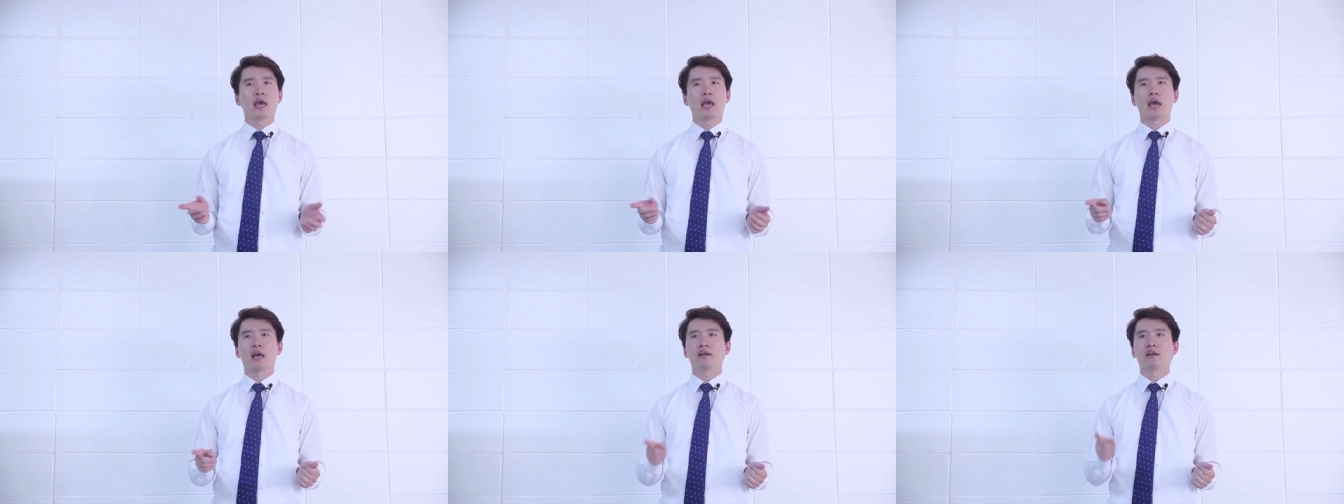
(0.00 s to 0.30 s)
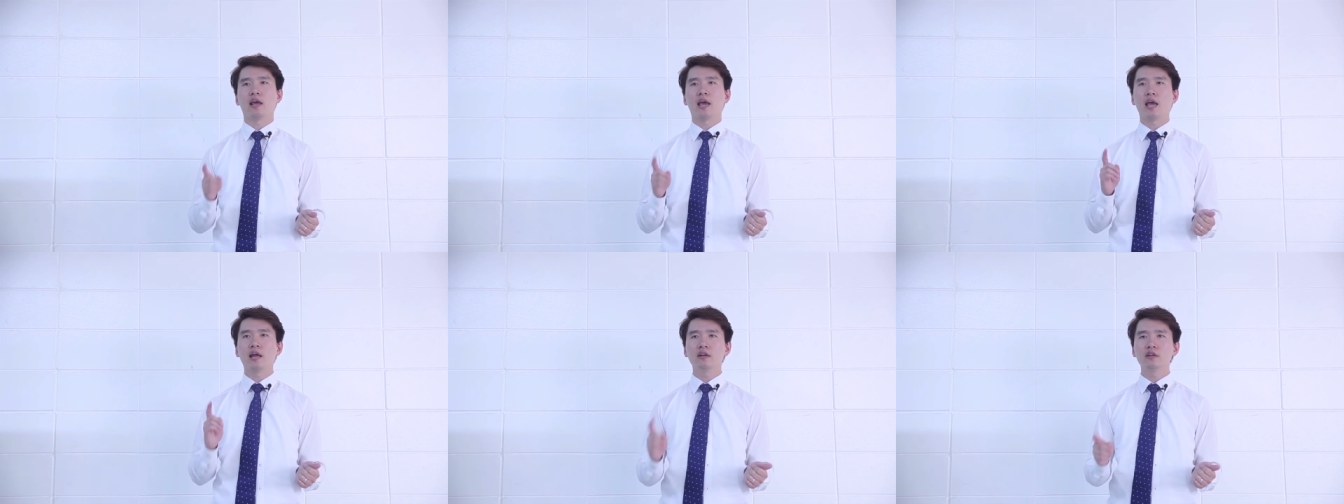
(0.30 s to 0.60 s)
and
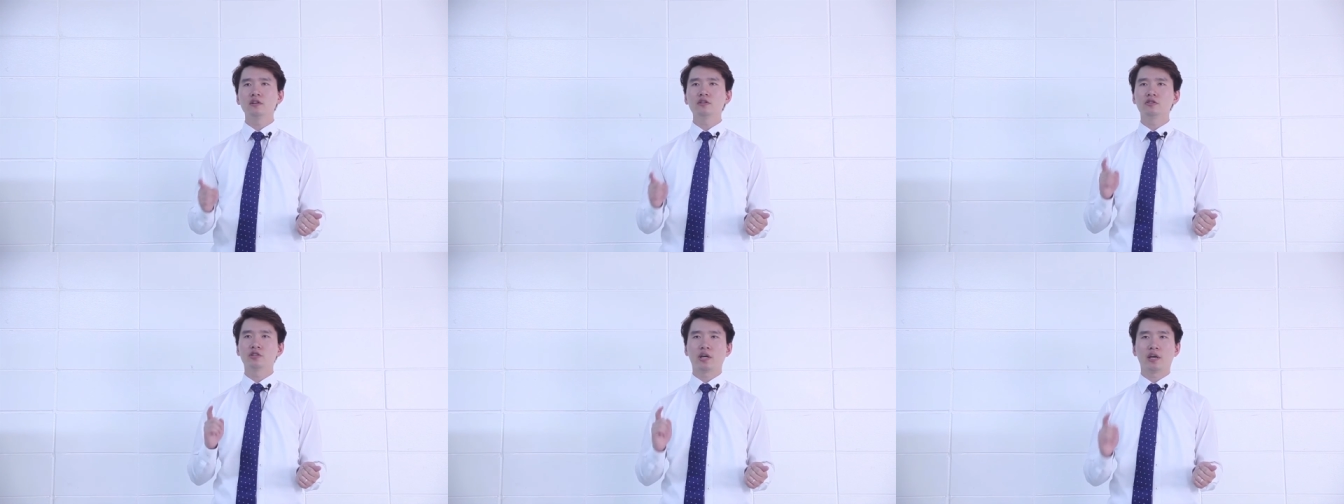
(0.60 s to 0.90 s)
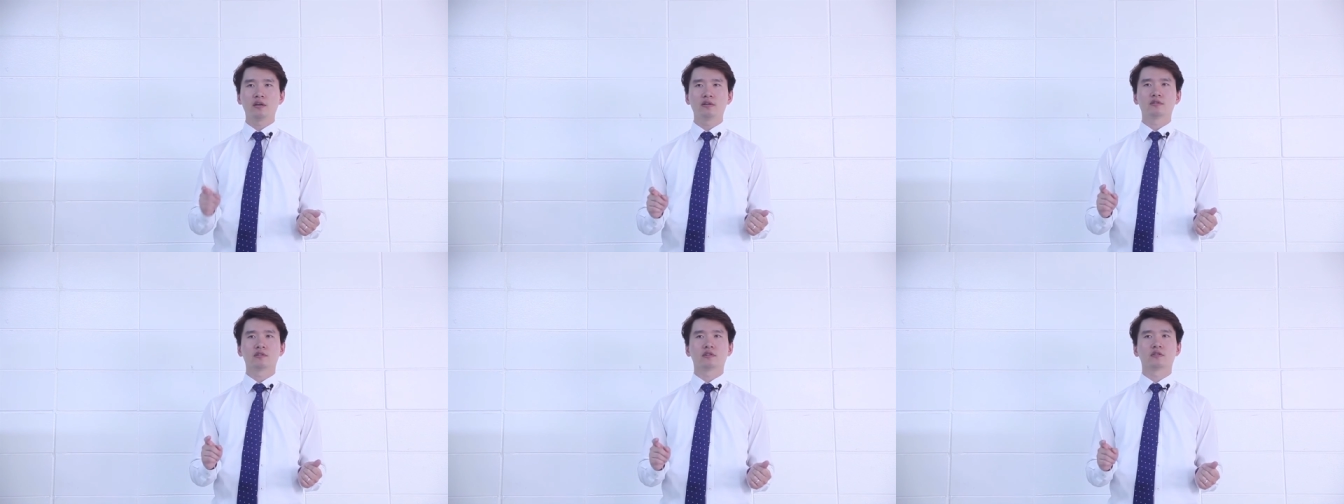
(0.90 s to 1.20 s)
any
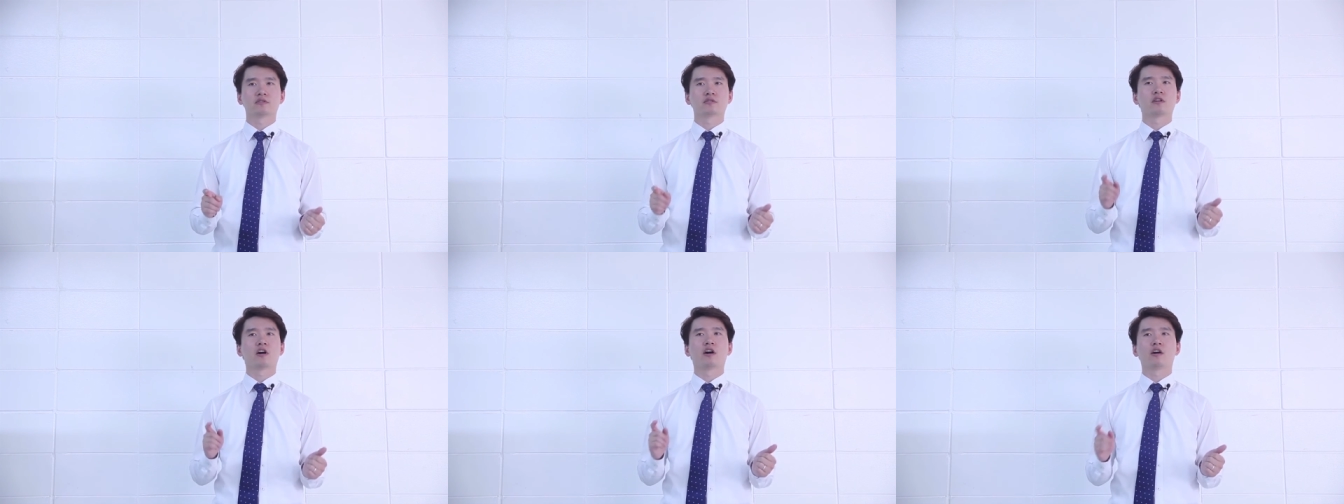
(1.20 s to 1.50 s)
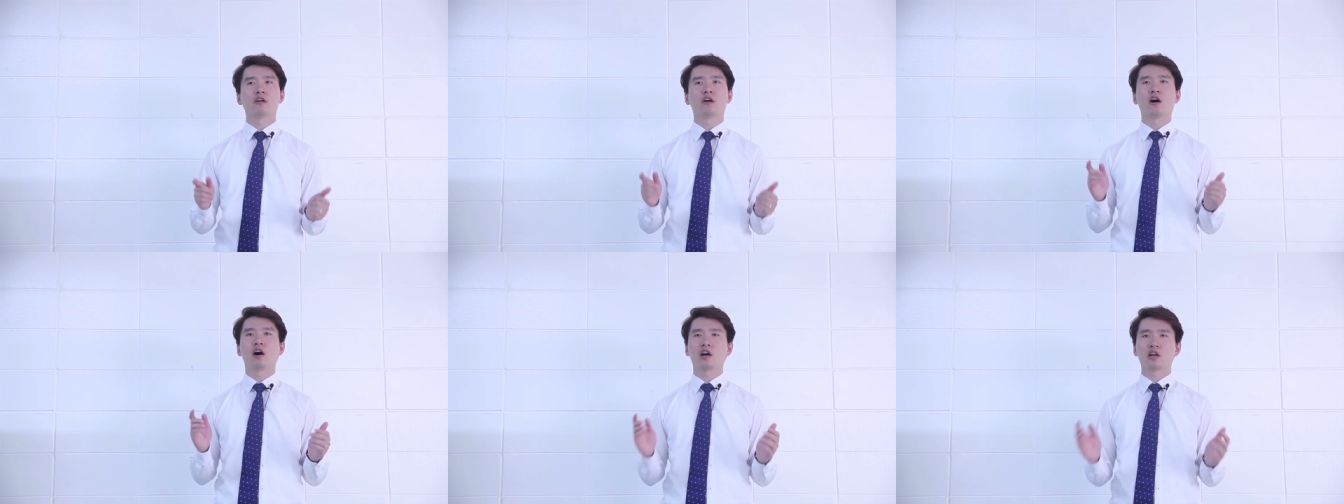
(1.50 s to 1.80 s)
changes
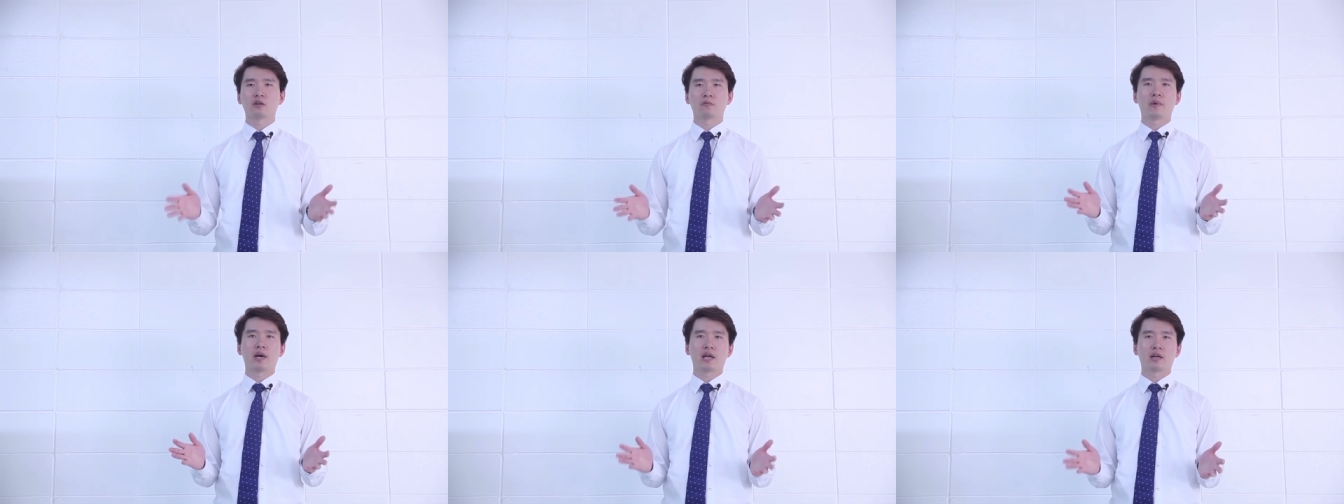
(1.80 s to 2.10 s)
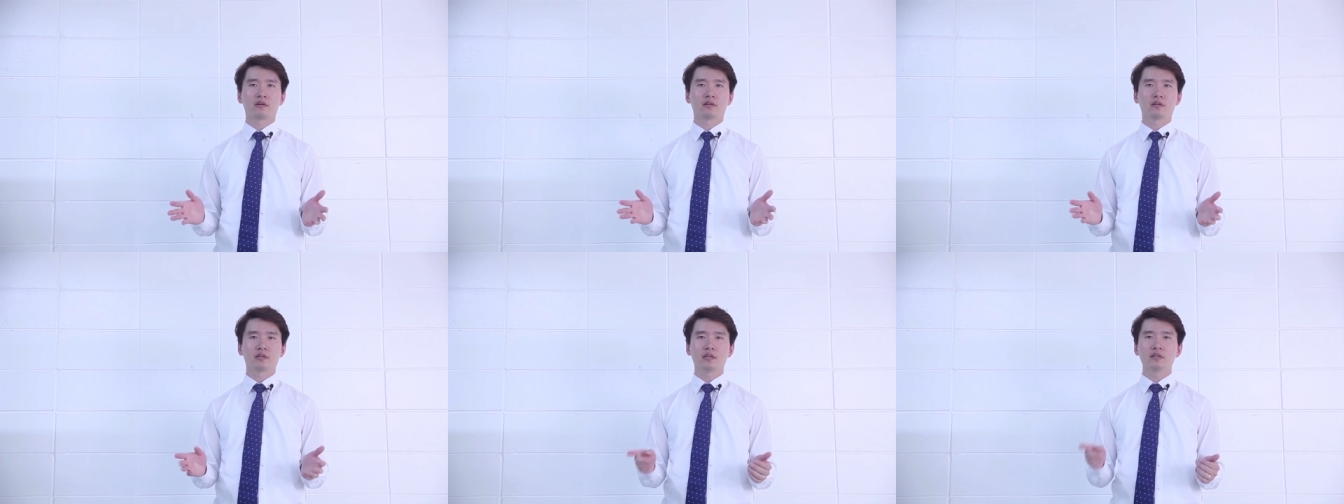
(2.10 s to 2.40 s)
are
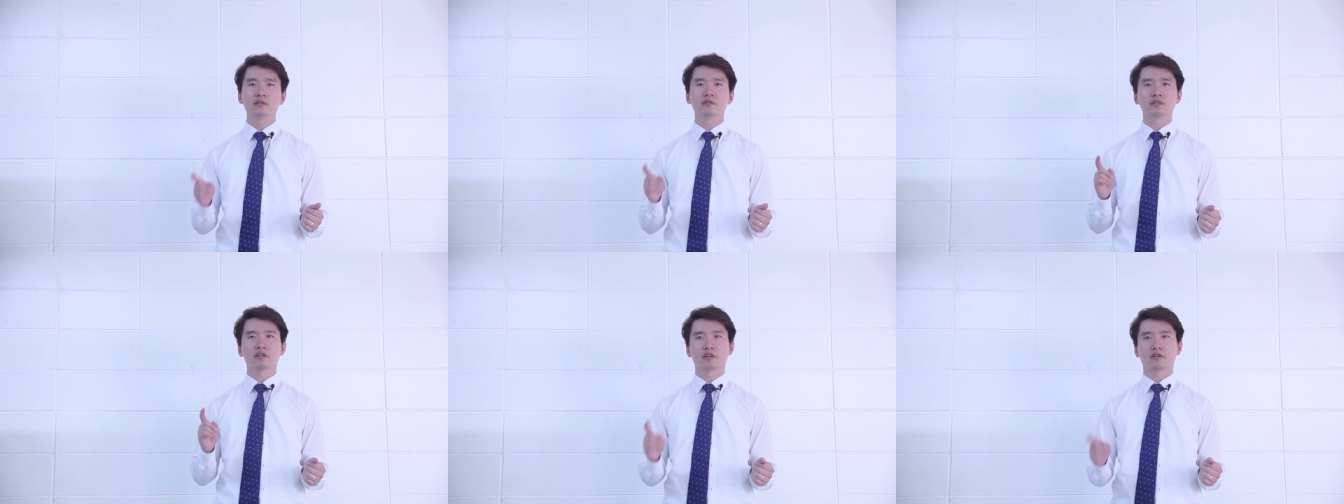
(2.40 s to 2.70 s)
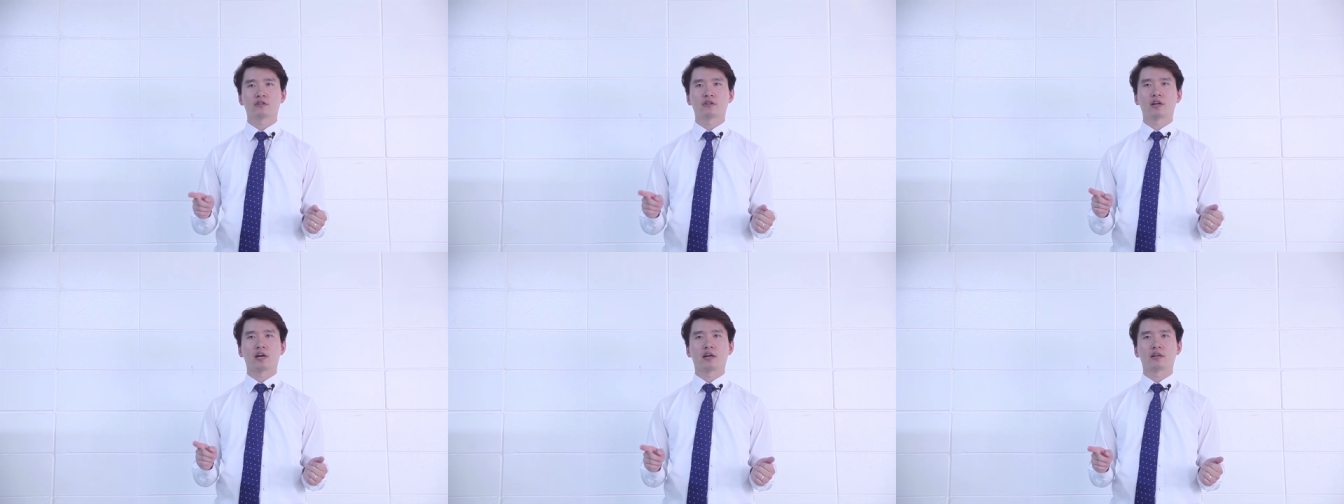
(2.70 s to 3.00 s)
automatically
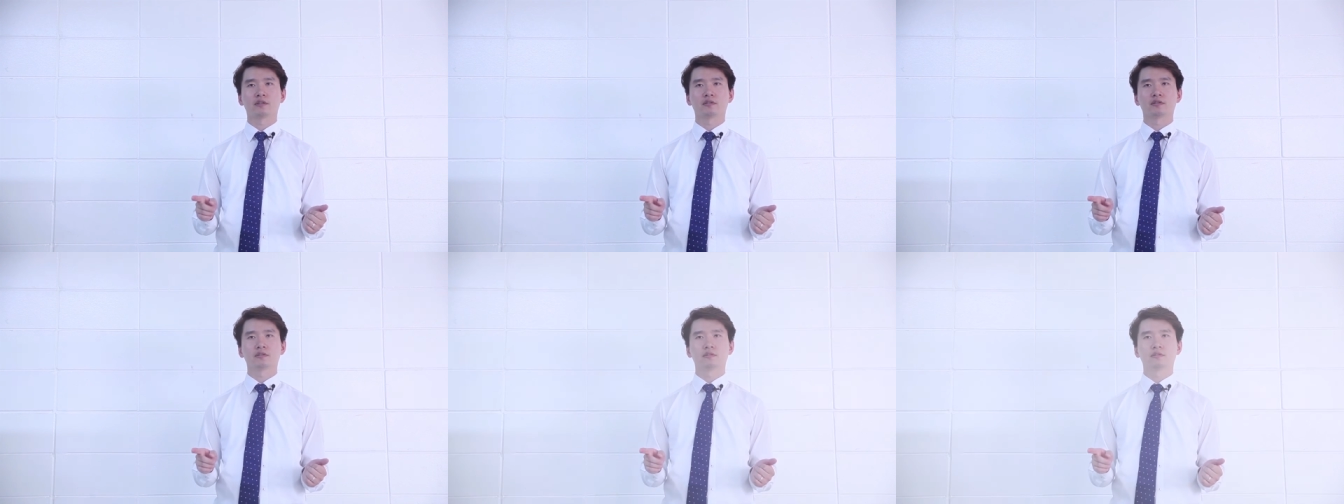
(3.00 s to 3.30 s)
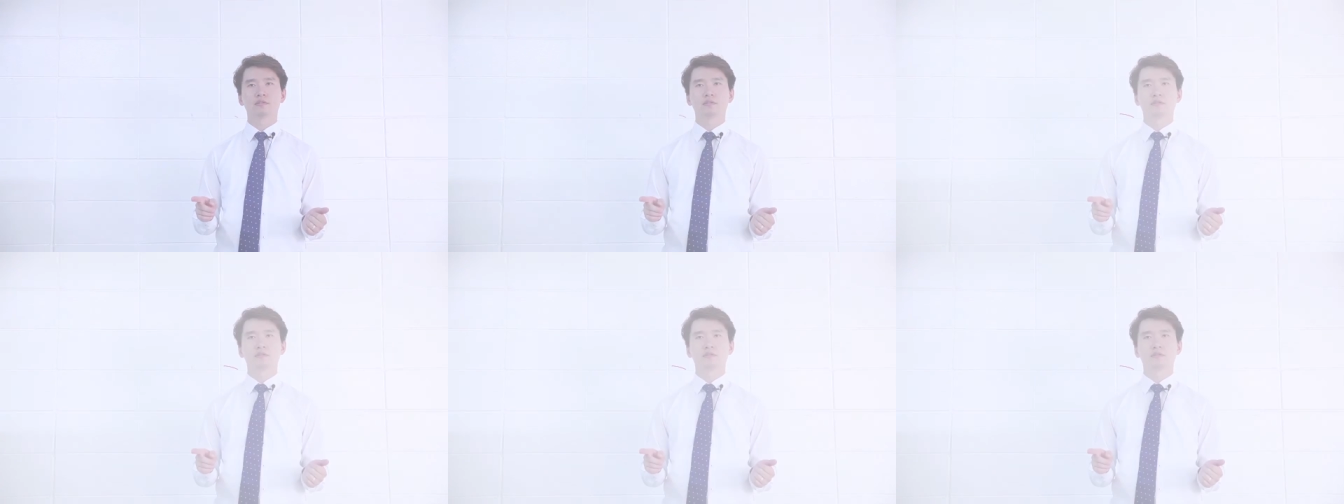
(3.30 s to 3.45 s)
synchronized.